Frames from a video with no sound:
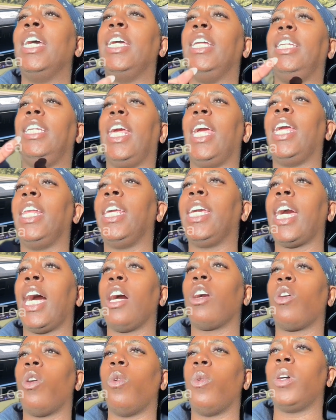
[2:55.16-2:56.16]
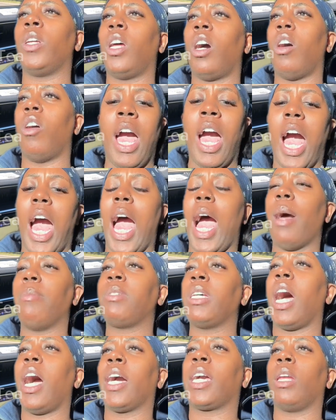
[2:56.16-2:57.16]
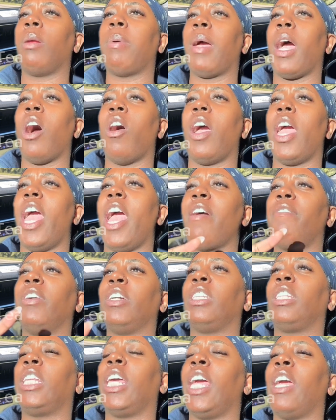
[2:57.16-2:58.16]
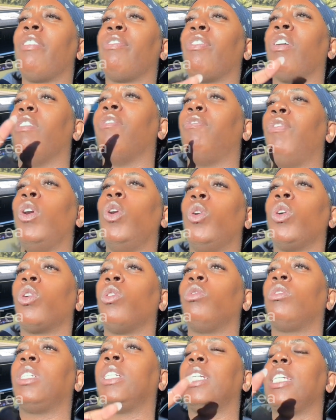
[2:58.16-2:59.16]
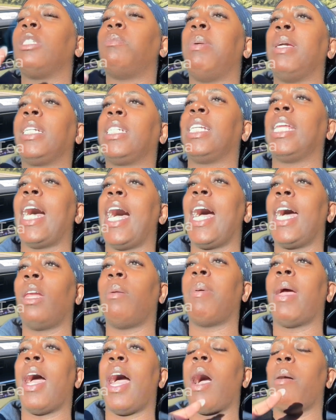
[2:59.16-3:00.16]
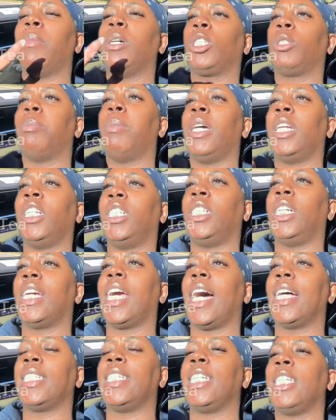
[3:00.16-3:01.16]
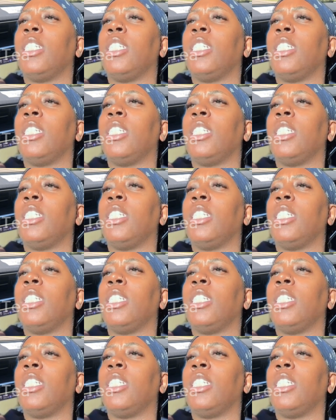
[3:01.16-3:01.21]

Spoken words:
Danny got going on. I'm talking about everything from voodoo to this bitch lying about how much money she got, to this